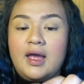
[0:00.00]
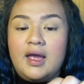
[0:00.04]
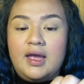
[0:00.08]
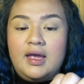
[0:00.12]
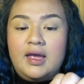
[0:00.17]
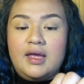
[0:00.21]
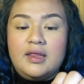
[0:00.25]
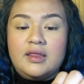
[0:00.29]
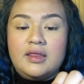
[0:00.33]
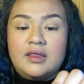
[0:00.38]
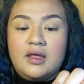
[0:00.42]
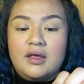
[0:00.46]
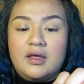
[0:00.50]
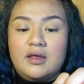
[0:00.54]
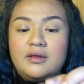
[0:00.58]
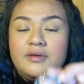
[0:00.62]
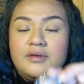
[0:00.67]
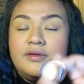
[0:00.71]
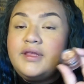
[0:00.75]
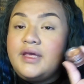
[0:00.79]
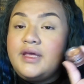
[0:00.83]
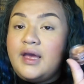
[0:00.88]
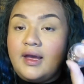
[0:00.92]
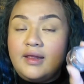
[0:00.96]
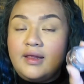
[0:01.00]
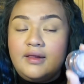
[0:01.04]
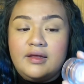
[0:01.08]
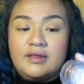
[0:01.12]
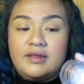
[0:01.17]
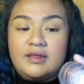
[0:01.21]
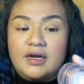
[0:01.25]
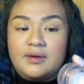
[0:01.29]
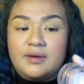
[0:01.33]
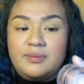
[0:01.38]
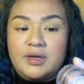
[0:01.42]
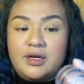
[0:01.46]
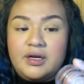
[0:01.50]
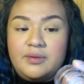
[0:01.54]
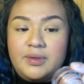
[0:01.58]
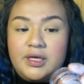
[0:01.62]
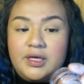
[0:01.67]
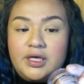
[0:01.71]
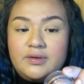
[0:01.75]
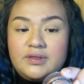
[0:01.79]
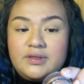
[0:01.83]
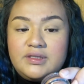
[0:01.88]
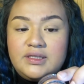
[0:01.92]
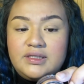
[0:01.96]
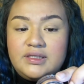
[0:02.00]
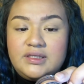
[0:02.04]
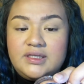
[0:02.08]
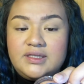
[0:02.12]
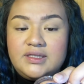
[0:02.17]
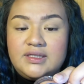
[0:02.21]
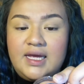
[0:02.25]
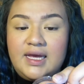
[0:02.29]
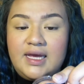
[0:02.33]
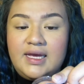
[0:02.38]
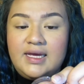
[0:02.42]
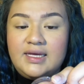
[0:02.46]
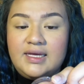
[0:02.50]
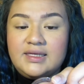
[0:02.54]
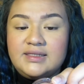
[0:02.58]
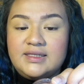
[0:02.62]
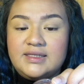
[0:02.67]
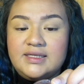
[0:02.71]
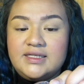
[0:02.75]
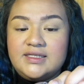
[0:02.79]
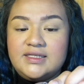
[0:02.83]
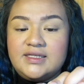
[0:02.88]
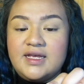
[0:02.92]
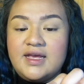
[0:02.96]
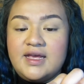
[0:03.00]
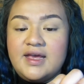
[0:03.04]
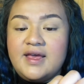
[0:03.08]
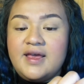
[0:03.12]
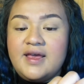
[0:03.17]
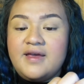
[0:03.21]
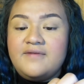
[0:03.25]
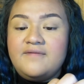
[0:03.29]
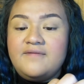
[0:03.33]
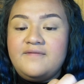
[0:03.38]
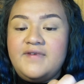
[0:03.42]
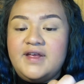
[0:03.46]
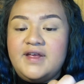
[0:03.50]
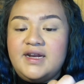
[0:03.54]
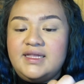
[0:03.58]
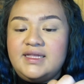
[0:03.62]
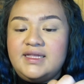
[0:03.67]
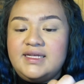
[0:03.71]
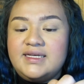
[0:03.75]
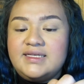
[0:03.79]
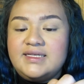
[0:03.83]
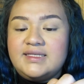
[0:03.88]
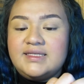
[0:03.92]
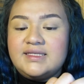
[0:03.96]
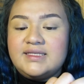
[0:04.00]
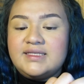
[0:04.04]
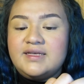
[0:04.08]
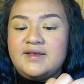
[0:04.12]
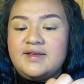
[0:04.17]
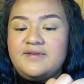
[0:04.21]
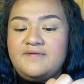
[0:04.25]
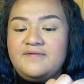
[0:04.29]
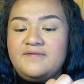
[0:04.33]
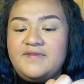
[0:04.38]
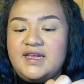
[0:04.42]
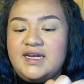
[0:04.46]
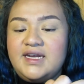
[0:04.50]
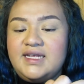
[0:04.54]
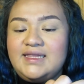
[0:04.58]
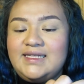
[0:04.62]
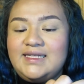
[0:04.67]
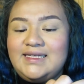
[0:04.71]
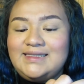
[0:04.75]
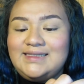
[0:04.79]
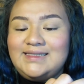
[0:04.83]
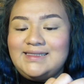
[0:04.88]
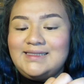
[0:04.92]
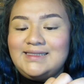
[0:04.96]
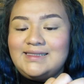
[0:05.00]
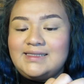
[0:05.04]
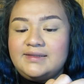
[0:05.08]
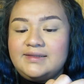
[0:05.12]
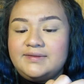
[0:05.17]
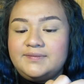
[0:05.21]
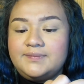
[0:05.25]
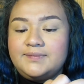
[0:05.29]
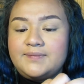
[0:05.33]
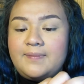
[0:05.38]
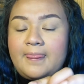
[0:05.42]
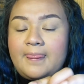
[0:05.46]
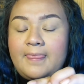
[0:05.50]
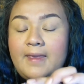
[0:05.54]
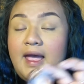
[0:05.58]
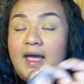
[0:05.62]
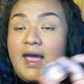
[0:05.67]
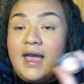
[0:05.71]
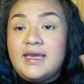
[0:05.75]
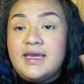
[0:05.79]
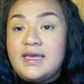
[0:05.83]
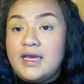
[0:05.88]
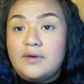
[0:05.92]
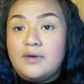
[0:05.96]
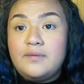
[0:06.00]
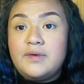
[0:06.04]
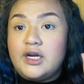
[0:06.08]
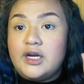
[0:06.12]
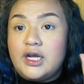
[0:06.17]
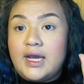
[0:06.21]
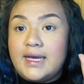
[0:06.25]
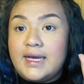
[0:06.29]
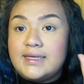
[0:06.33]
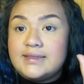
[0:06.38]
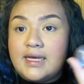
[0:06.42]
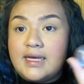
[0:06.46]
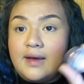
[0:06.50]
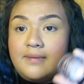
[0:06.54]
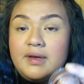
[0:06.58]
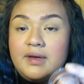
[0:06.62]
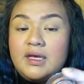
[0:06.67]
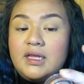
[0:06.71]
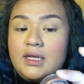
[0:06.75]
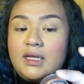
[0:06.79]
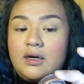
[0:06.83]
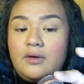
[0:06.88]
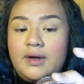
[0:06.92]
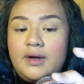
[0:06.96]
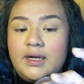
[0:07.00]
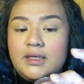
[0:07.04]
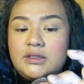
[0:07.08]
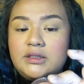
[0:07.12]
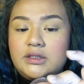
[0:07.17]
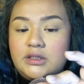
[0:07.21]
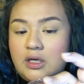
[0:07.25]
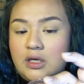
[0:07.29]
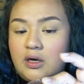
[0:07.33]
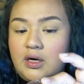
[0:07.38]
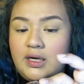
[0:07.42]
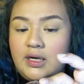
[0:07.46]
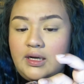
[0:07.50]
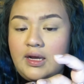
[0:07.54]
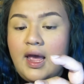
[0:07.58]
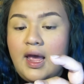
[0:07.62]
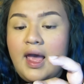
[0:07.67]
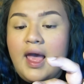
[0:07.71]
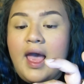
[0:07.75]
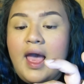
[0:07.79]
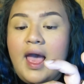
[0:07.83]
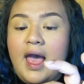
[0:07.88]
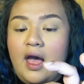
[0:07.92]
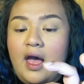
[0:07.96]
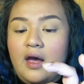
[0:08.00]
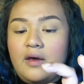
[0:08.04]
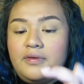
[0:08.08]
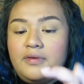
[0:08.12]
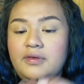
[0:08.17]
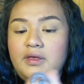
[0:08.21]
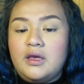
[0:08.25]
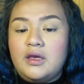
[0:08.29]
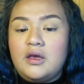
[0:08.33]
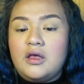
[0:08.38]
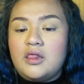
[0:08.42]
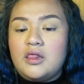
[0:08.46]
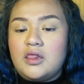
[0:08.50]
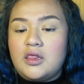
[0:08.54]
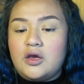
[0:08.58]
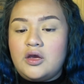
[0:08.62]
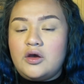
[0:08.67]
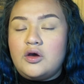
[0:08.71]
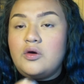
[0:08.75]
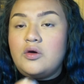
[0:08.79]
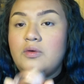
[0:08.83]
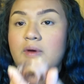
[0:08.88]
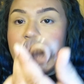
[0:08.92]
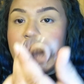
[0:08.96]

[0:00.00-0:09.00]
And the highlight that I'm going to be using today is this Vitalist, I can't read, guys, I'm illiterate, sorry, Healthy Glow.